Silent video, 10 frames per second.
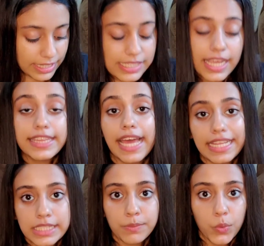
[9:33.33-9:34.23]
It's like
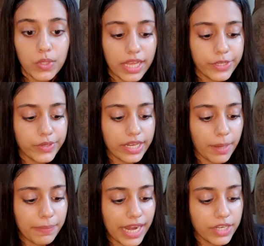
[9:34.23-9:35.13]
that smooth. Like you can
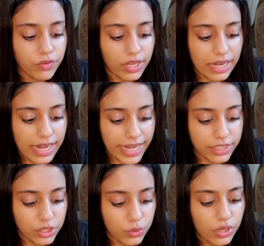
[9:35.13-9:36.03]
apply it for
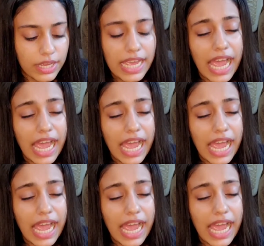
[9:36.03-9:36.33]
liner too.